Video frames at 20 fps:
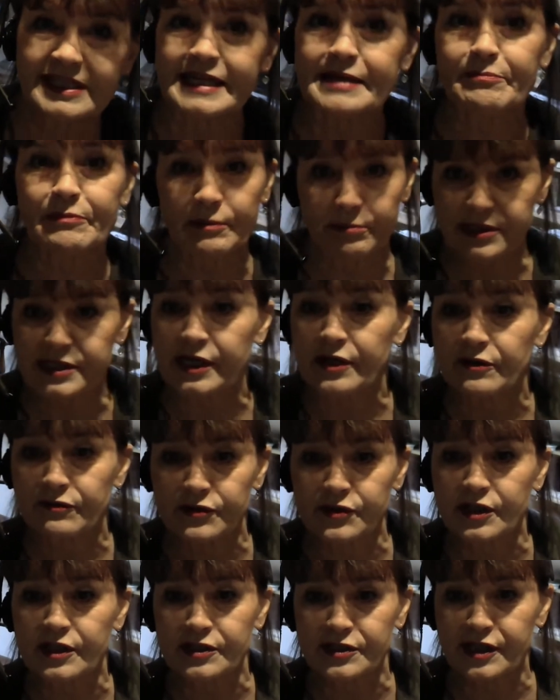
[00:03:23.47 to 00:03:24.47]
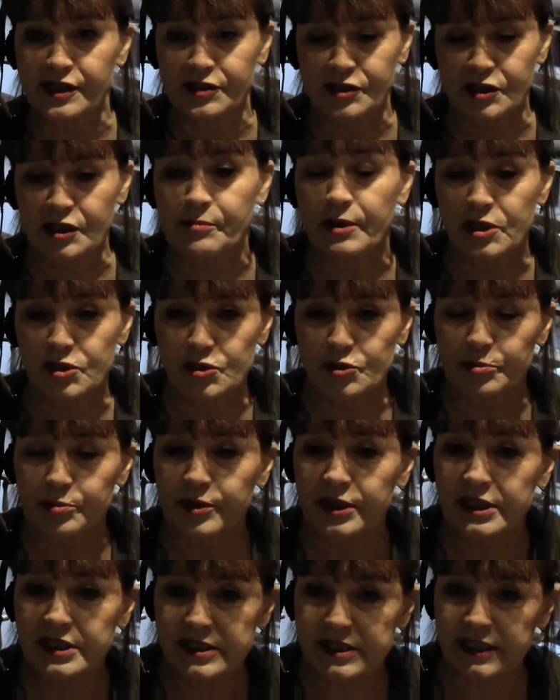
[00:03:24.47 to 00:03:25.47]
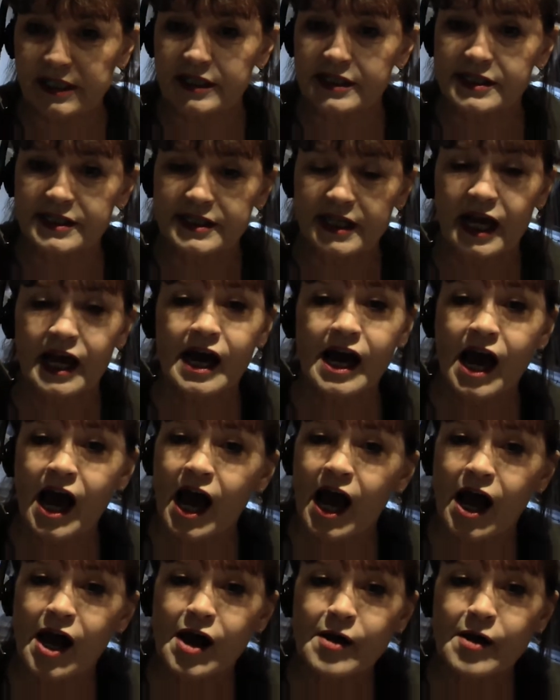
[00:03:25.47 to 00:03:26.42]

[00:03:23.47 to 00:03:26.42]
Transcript: deem themselves as, as commercial printers. Mm.